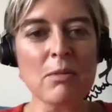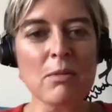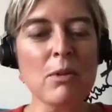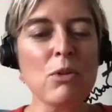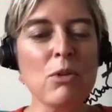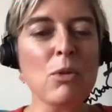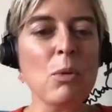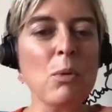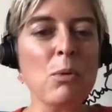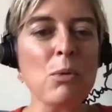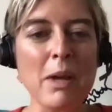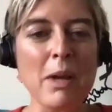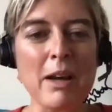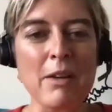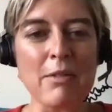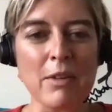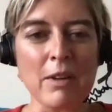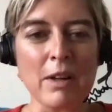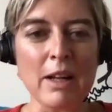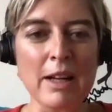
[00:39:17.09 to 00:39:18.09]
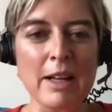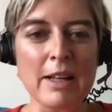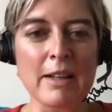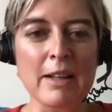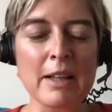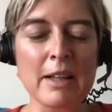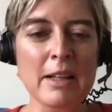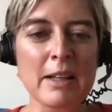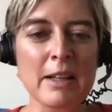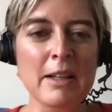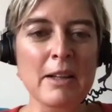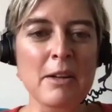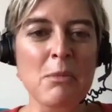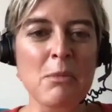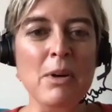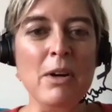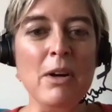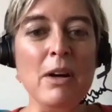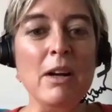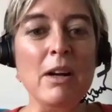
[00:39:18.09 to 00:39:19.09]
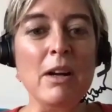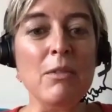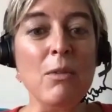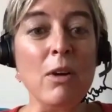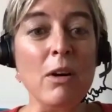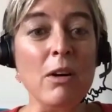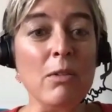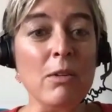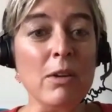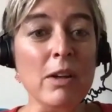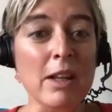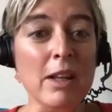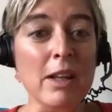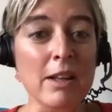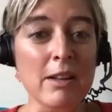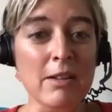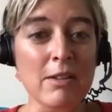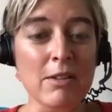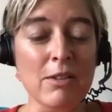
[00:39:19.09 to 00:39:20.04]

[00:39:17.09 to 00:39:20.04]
the tools we have online. But what we